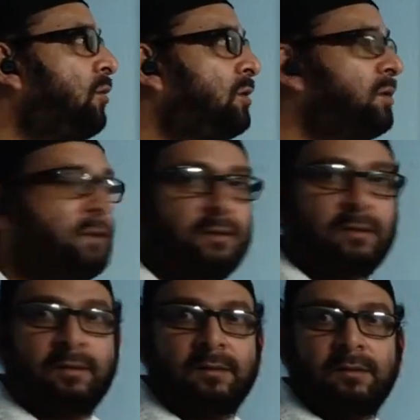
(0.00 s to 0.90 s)
watt
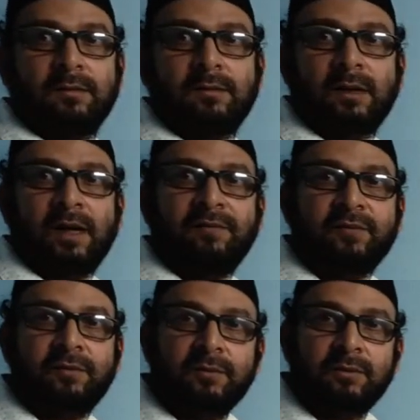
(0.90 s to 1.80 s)

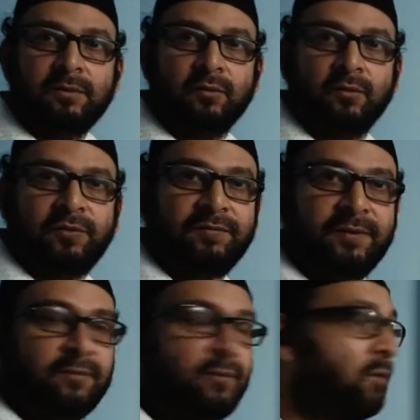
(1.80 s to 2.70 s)
hyphen
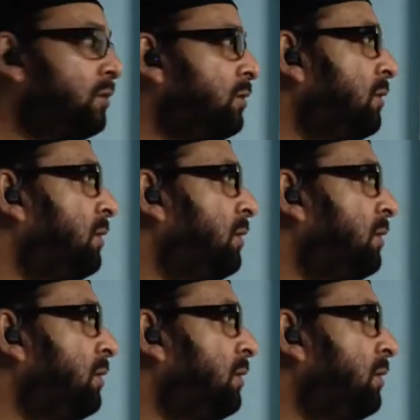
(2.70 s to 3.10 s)
250 volt.